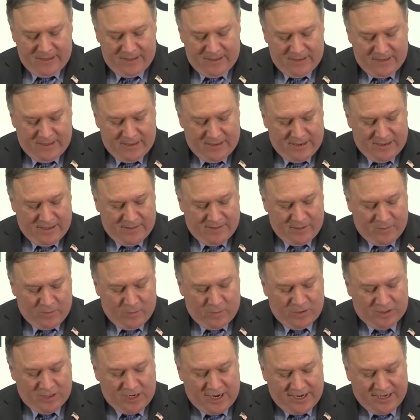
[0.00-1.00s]
that
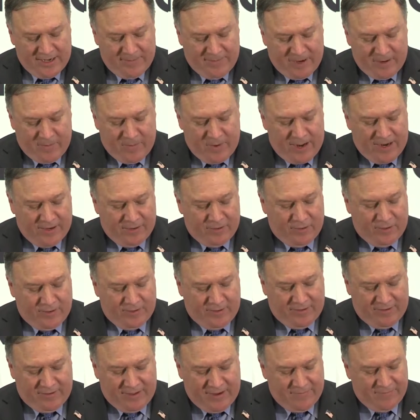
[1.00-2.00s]
we're talking about Iran during
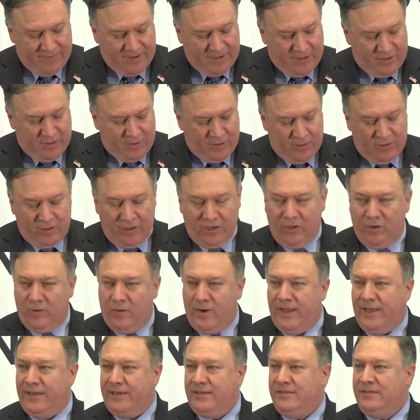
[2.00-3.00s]
the 73rd
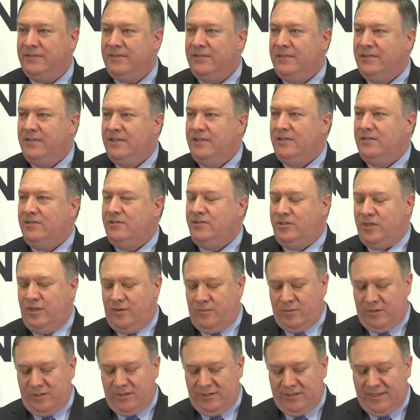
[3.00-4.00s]
UN
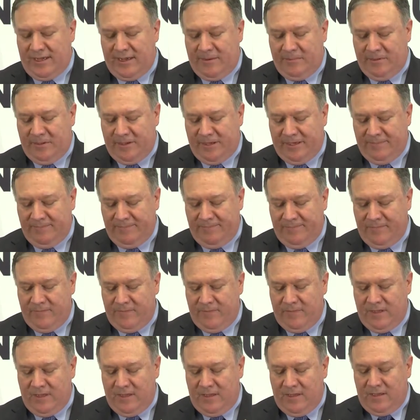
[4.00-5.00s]
General Assembly.
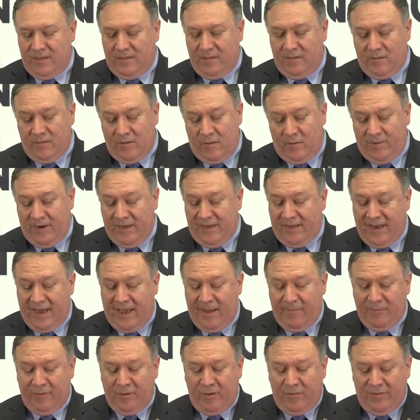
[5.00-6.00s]
So many
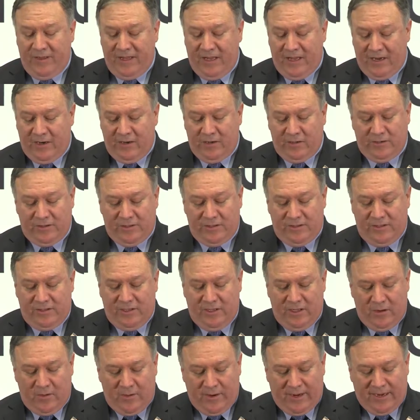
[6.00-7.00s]
times over the years,
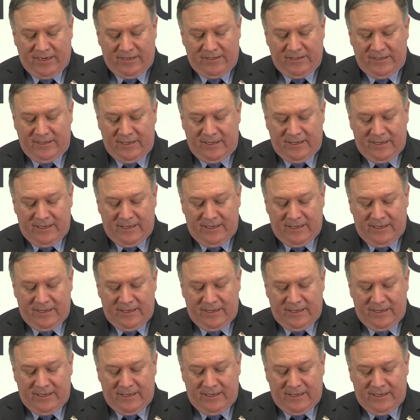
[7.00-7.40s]
during